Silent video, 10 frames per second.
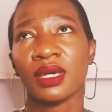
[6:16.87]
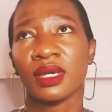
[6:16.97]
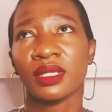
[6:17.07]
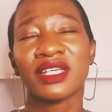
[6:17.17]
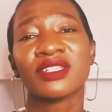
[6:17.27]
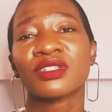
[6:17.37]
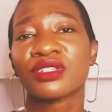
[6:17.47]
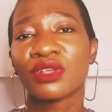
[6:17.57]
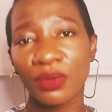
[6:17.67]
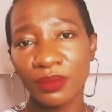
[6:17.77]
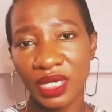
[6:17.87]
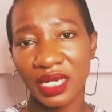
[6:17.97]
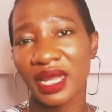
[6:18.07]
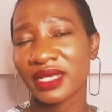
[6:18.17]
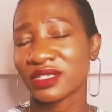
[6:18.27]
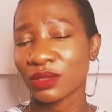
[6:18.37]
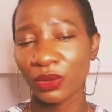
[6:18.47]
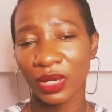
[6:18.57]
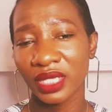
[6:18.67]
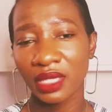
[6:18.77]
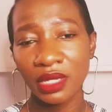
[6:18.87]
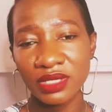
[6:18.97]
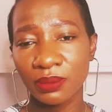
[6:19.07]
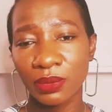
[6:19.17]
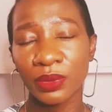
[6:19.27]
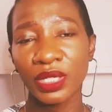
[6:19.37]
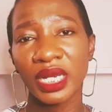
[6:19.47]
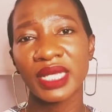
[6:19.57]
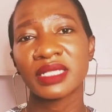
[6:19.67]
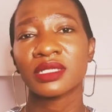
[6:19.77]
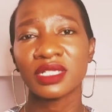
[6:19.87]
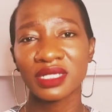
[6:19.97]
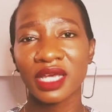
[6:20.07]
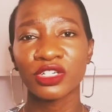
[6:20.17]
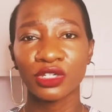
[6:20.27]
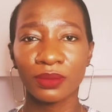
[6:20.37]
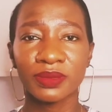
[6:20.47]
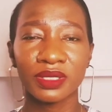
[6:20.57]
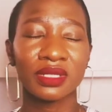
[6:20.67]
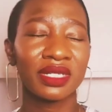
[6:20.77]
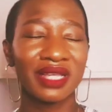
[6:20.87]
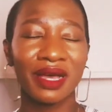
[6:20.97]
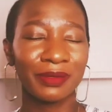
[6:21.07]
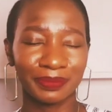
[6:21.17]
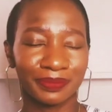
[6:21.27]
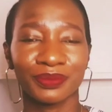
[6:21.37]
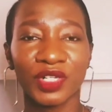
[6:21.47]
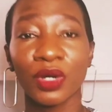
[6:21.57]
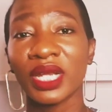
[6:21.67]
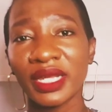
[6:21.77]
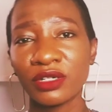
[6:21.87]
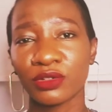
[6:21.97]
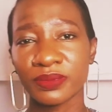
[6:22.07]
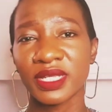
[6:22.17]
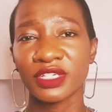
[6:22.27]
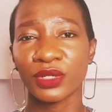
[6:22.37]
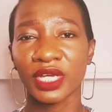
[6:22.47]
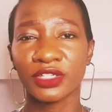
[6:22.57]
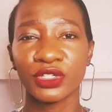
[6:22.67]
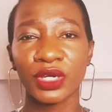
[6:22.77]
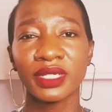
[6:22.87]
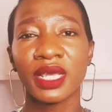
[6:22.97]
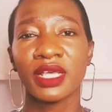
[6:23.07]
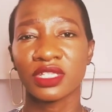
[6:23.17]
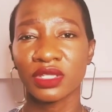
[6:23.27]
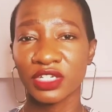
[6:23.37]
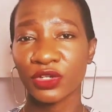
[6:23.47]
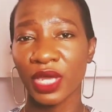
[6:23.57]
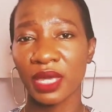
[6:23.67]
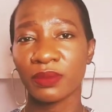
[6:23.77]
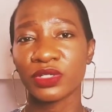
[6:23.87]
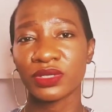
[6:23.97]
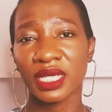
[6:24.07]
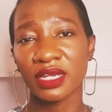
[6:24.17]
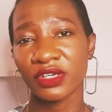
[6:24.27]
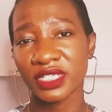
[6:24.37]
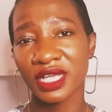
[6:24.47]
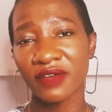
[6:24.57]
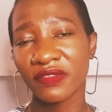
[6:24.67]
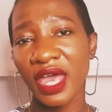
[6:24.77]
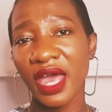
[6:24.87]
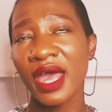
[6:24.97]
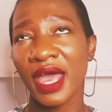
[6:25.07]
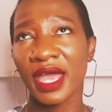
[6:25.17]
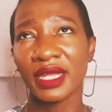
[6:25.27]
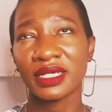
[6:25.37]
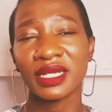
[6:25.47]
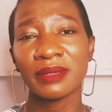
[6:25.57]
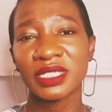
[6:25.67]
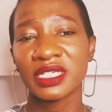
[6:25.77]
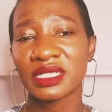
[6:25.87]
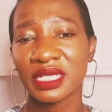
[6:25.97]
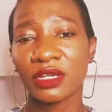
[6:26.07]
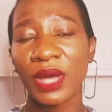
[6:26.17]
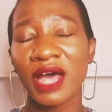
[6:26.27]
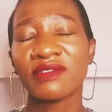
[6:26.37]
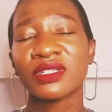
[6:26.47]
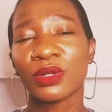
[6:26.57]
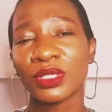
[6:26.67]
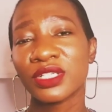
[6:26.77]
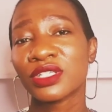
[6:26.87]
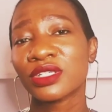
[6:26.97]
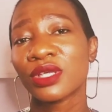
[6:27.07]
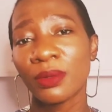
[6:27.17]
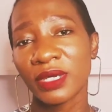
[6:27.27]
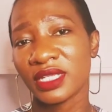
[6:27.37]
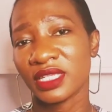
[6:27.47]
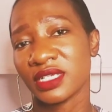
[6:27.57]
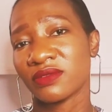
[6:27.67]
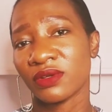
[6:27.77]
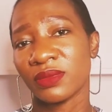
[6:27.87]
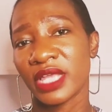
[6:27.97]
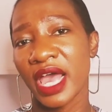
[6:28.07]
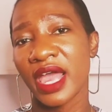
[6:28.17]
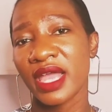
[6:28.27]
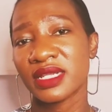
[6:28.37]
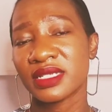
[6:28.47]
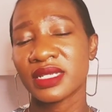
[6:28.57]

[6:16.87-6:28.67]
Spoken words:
There's so many, like Soko 1,000 Bobo Less. These are shops, these are online groups that you can join so that you're able to sell your stuff there. And let me just tell you, I've sold so many things from there, and